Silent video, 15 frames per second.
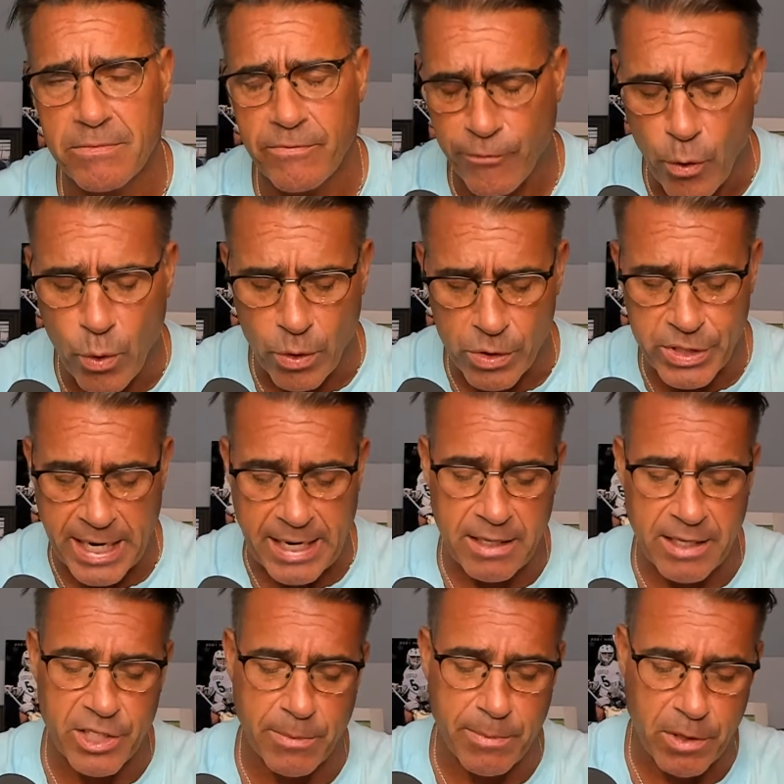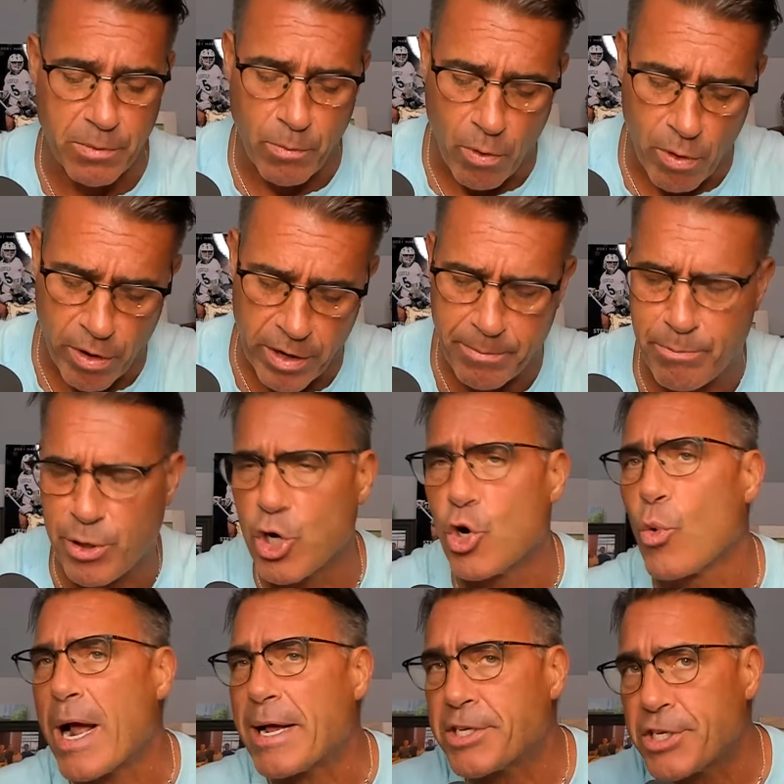Fools like Elizabeth Warren,
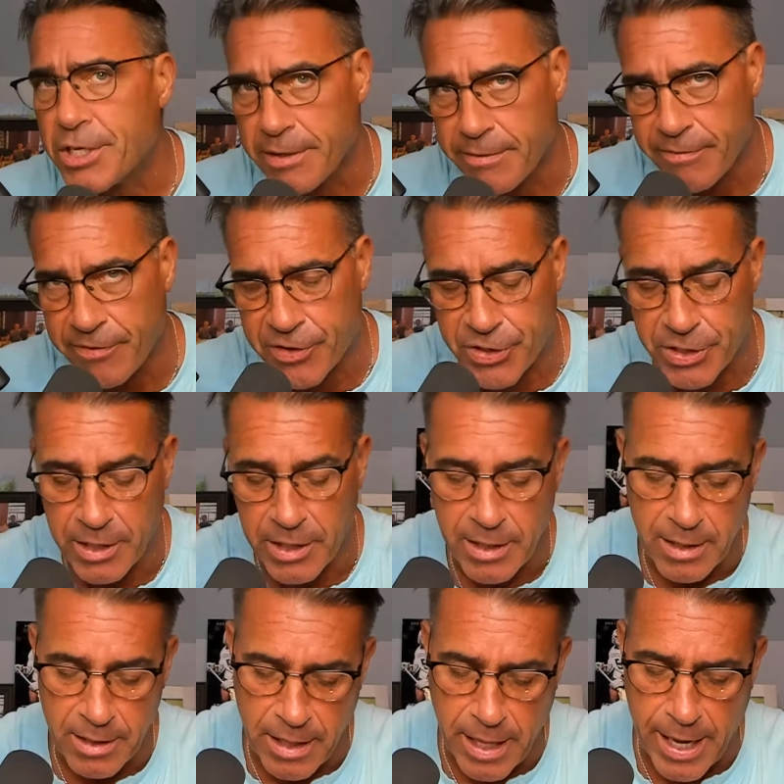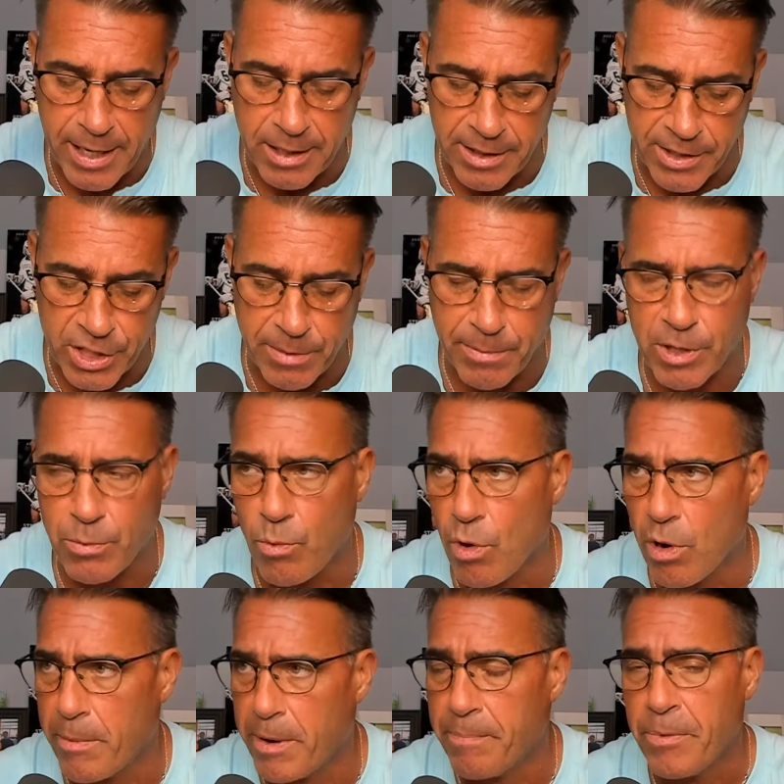progressives like Elizabeth
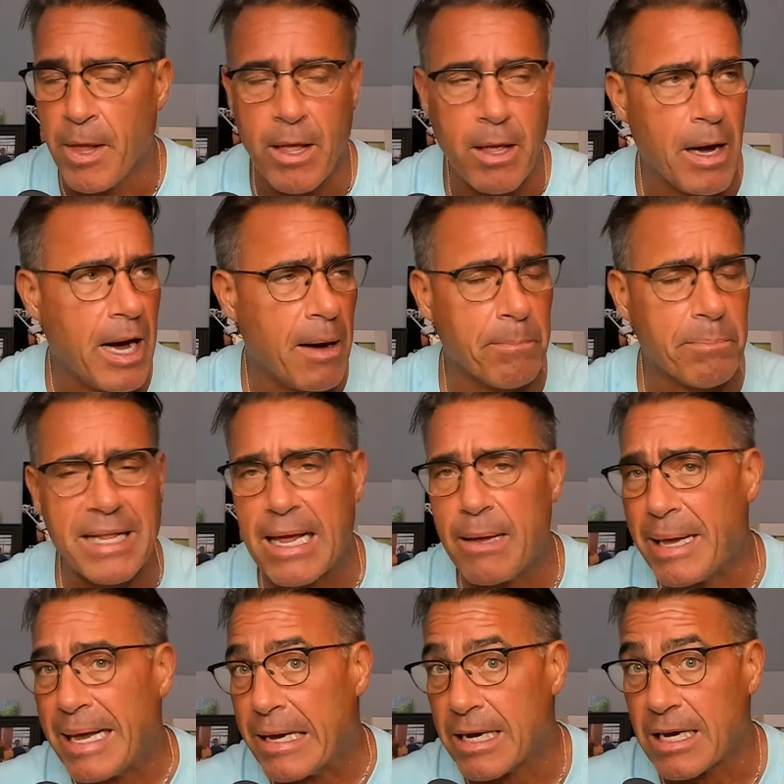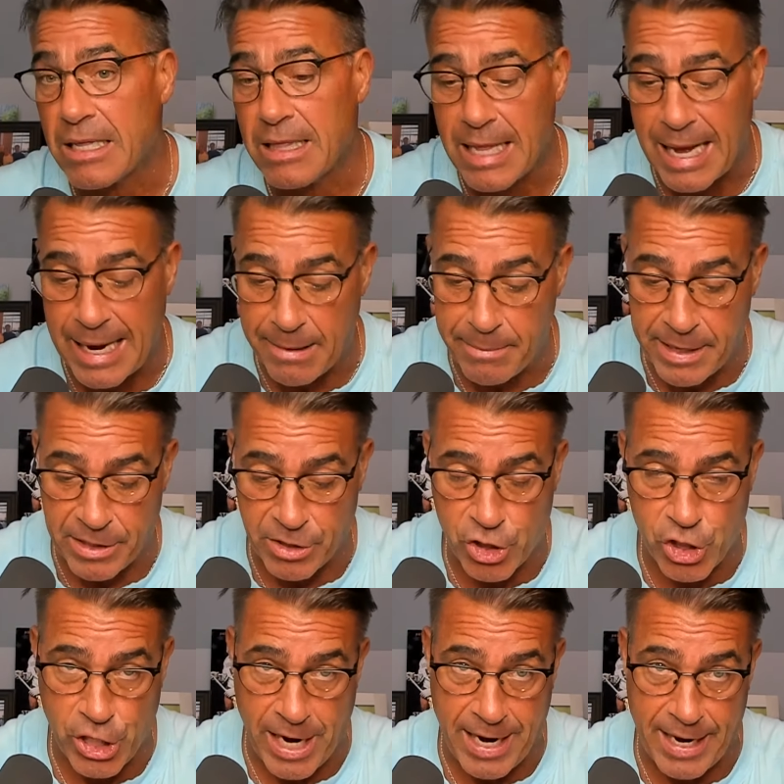Warren, blaming climate
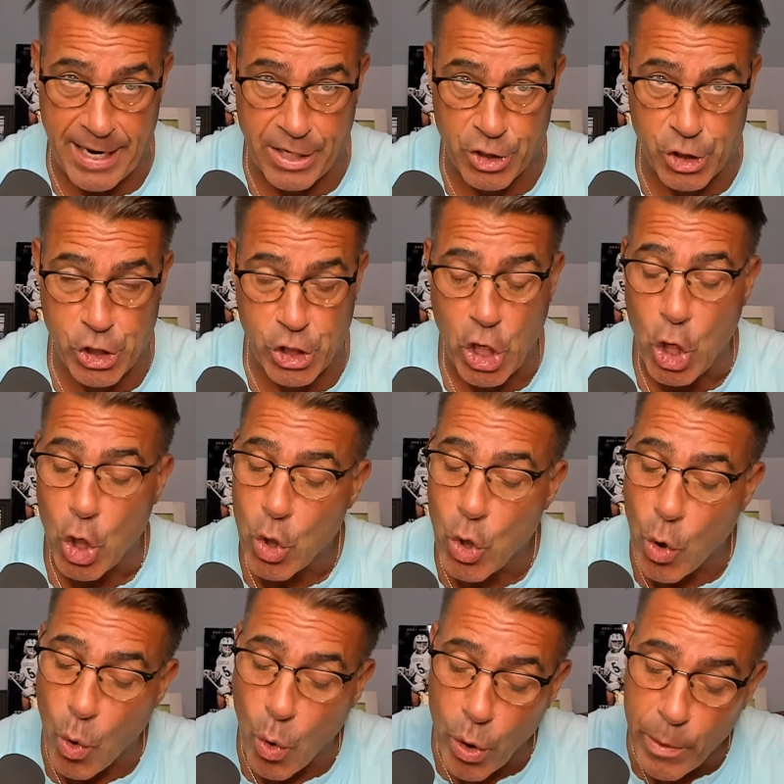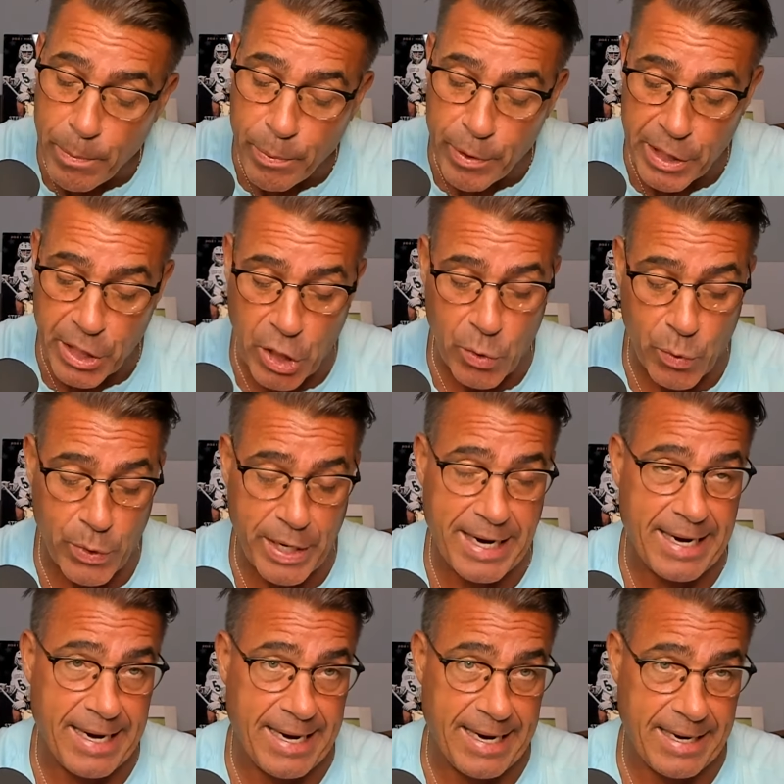change, corporate
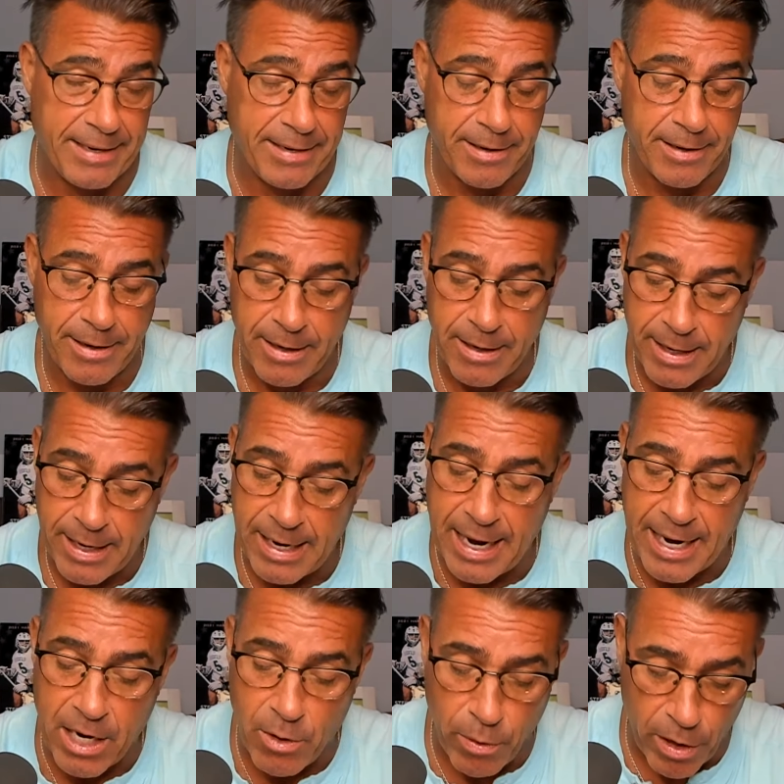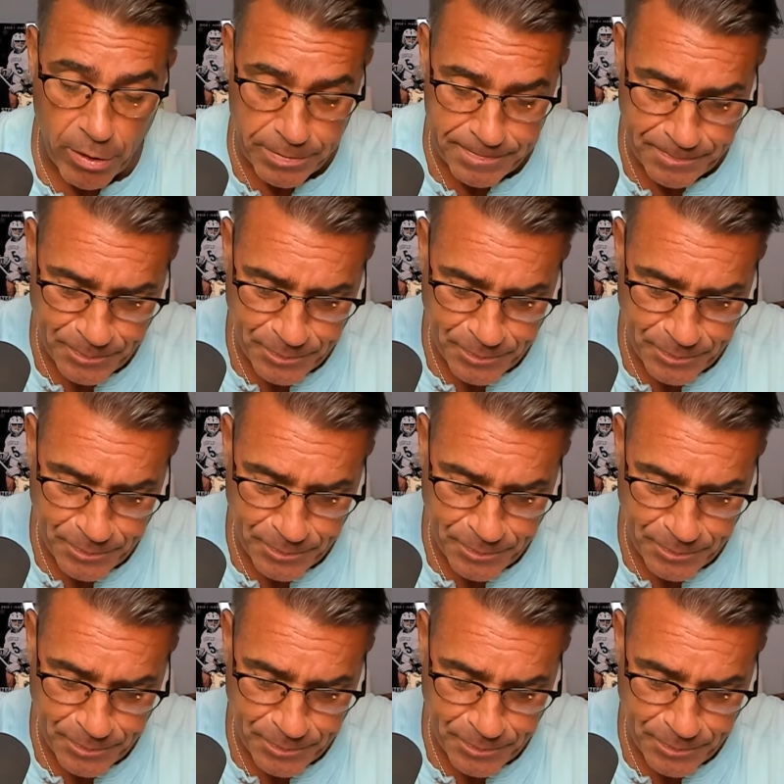greed. And I quote,